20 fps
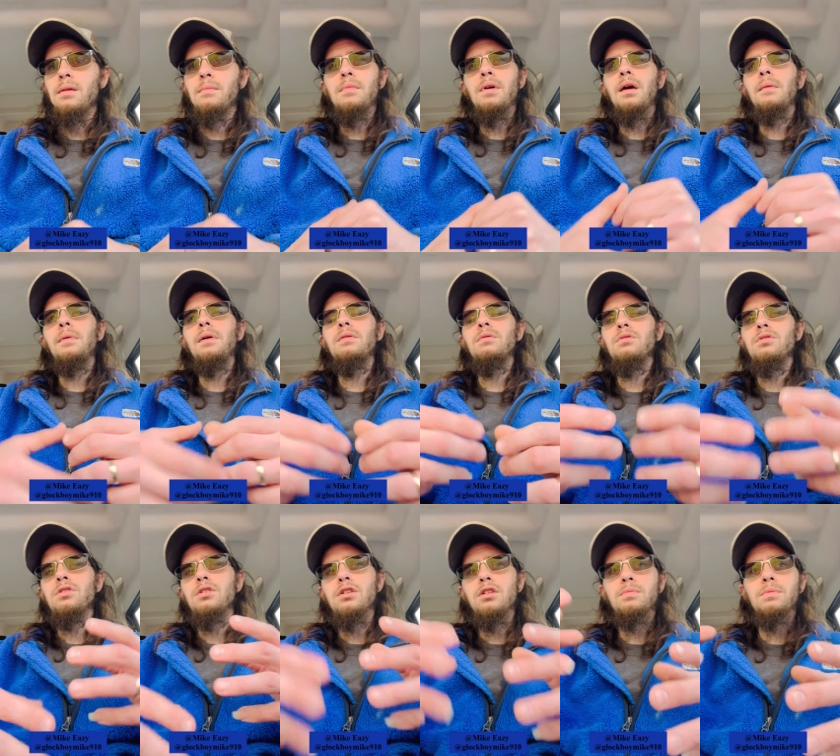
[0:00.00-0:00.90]
Maybe it was
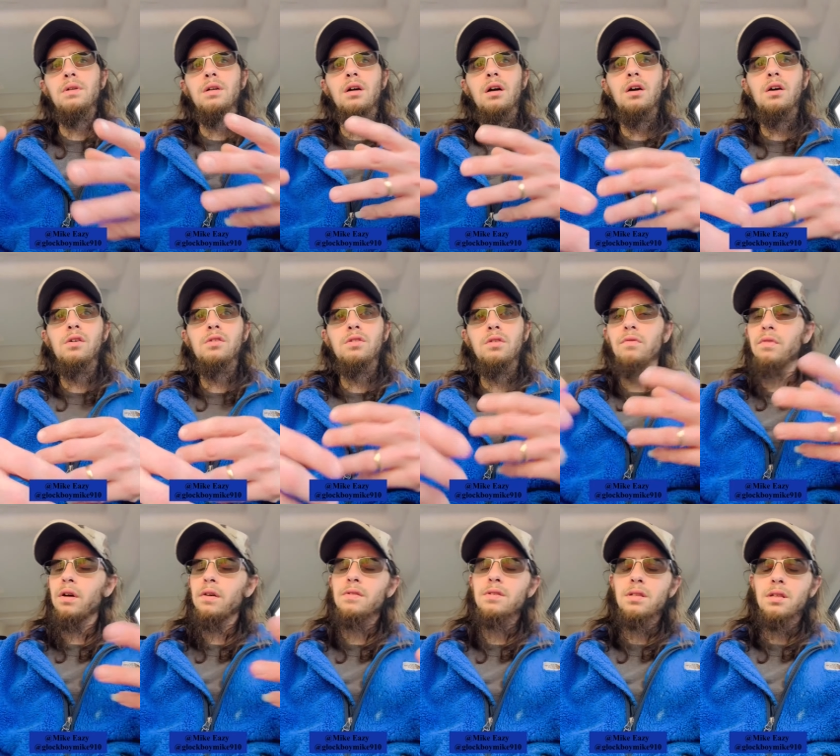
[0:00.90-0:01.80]
just because of
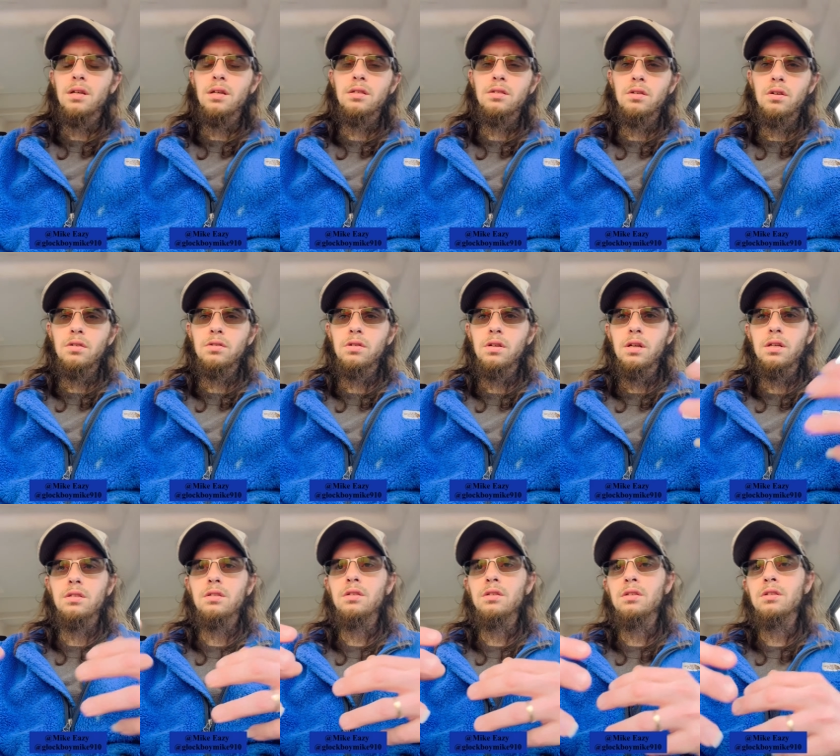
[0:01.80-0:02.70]
everything Charleston
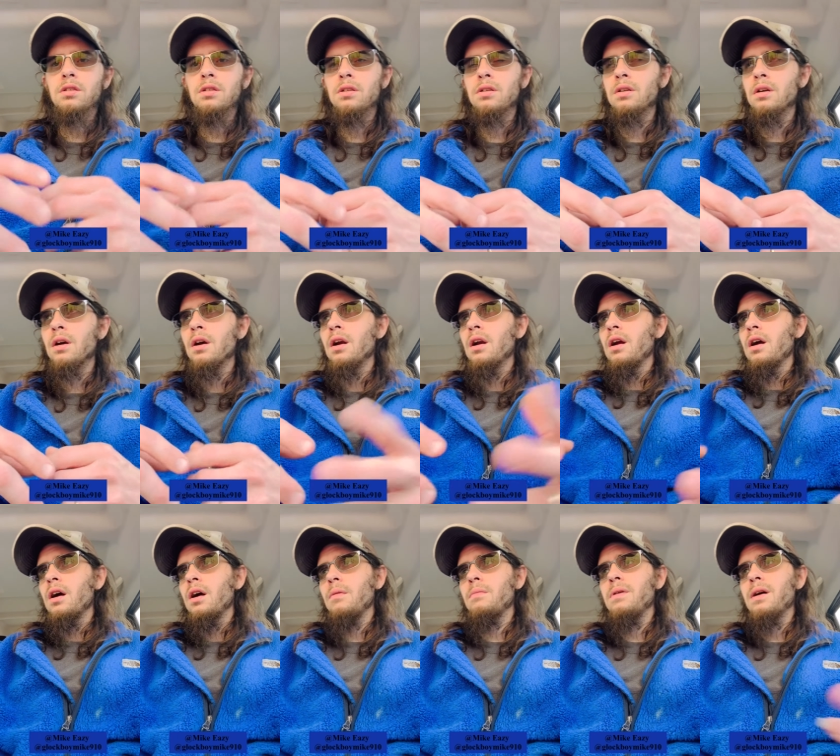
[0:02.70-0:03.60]
has done
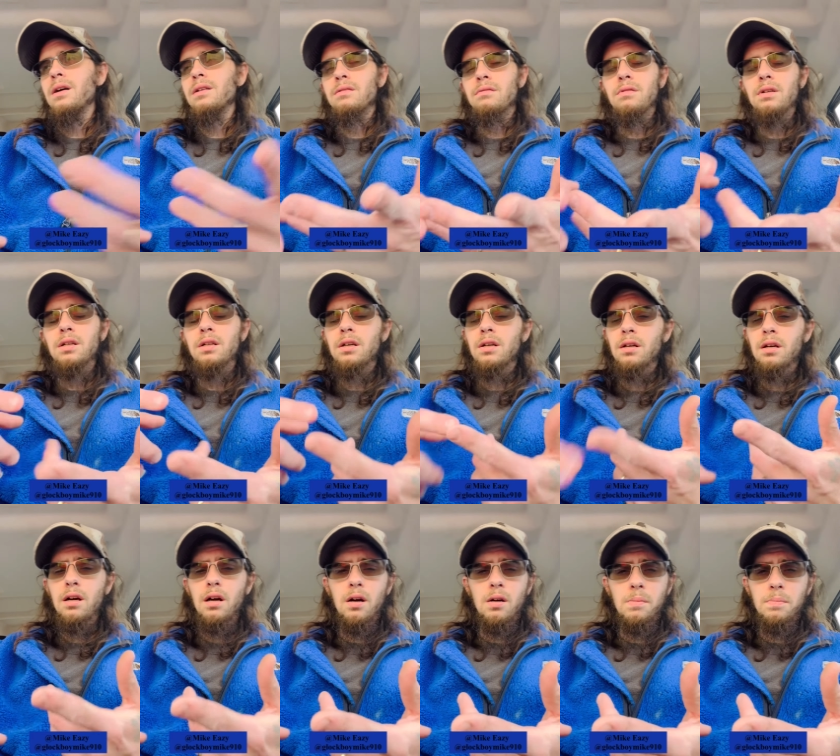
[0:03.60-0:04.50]
about threatening to
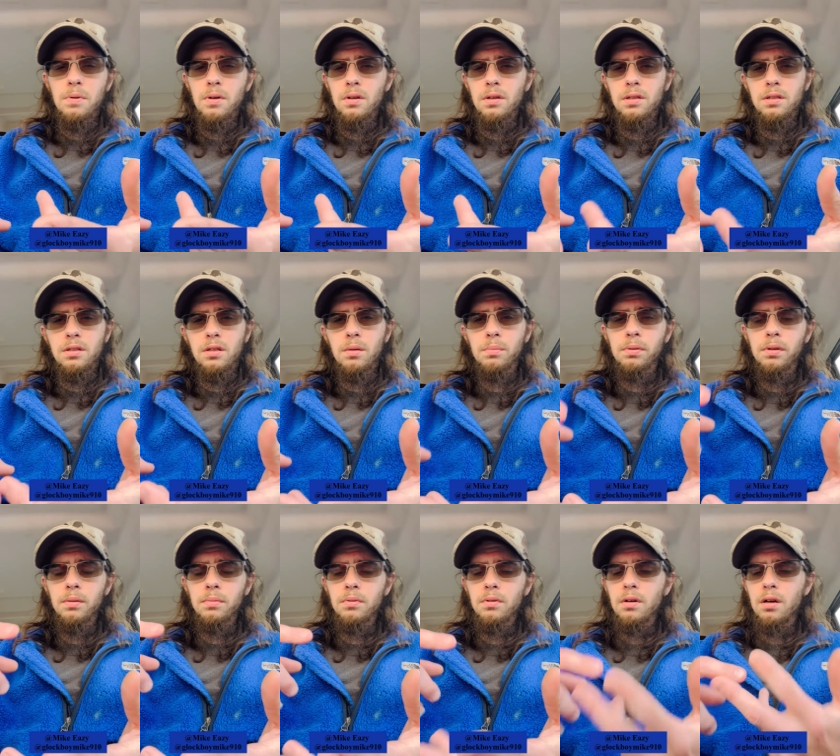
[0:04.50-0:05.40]
call the police on
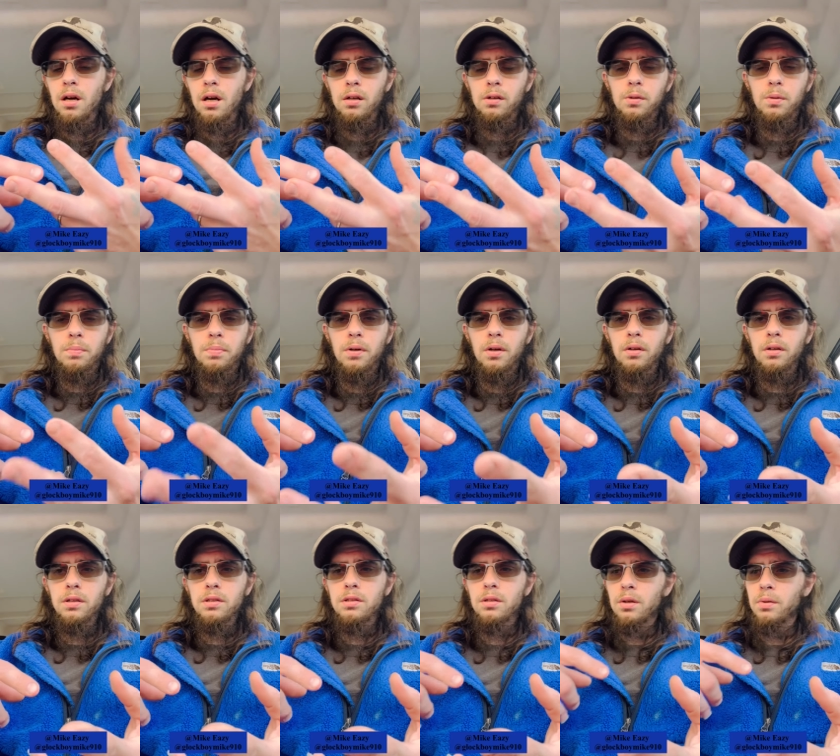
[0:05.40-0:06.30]
people, calling the
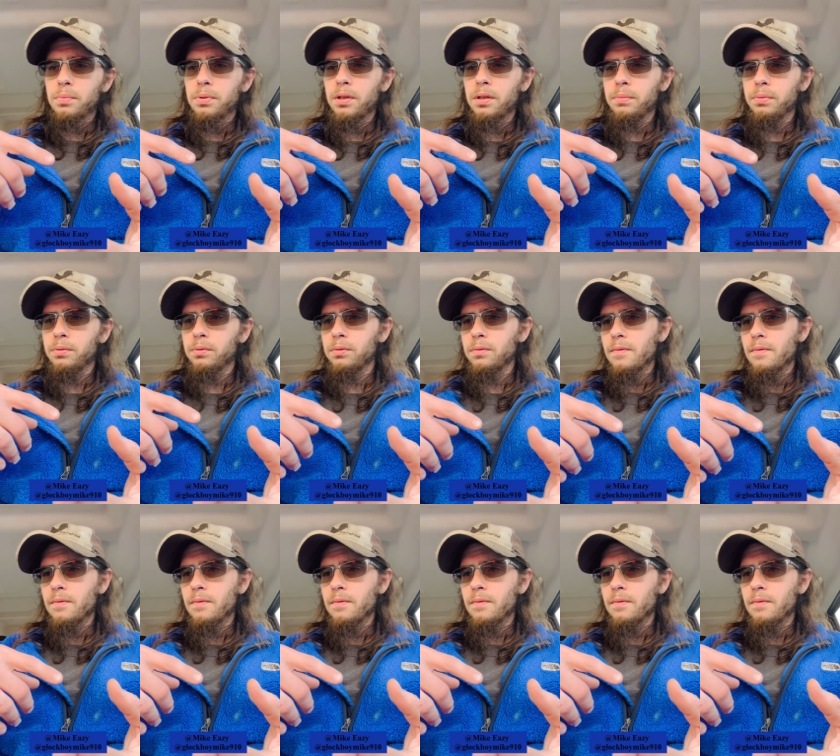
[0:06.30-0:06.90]
police on people,